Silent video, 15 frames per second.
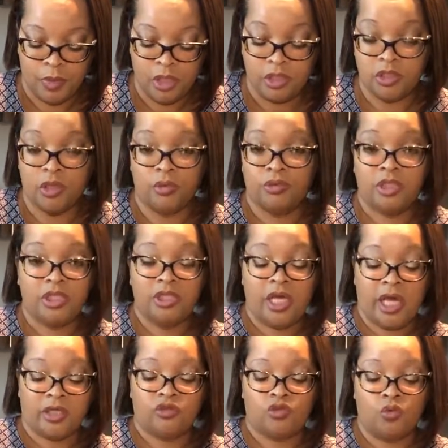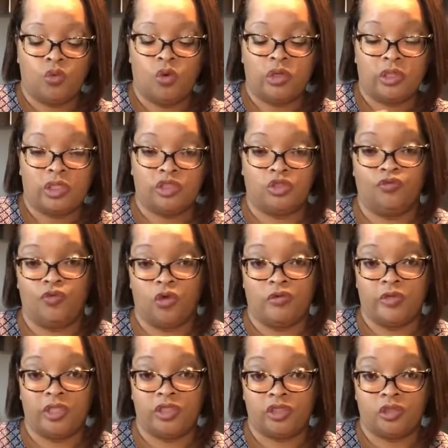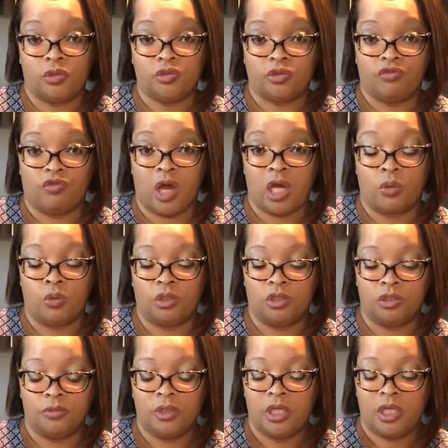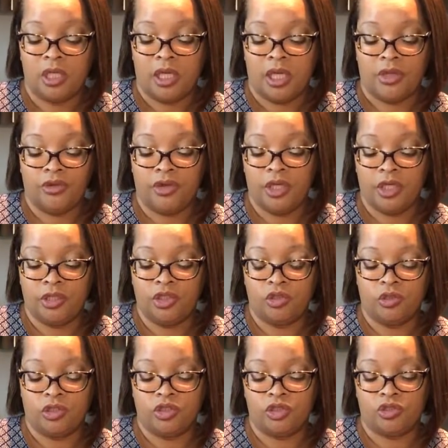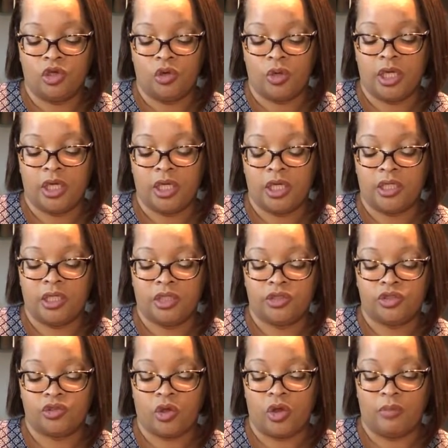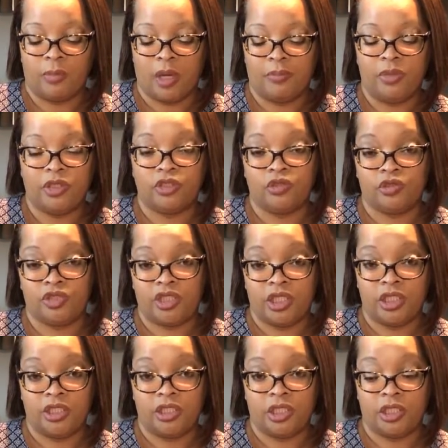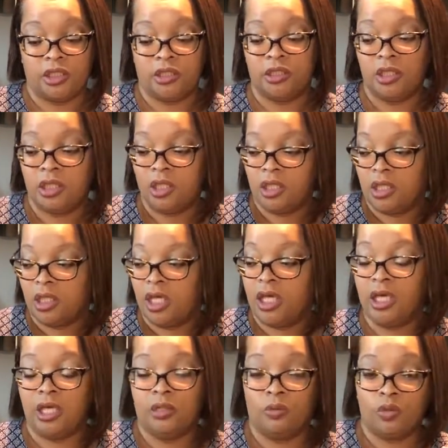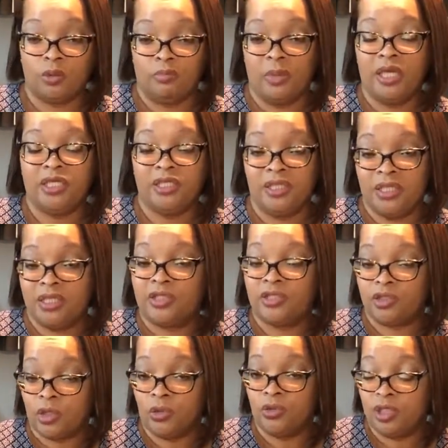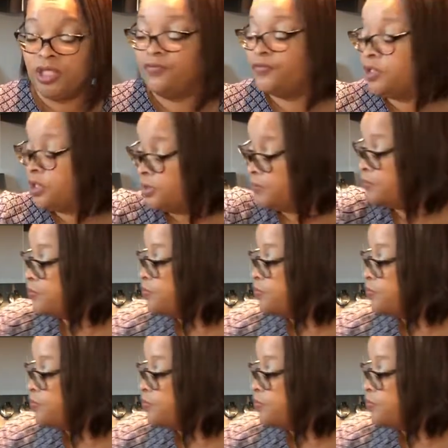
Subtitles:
You don't need extra water because you've already soaked the Rockwool. And then you can just go ahead and start by putting your seeds in. And what makes this so nifty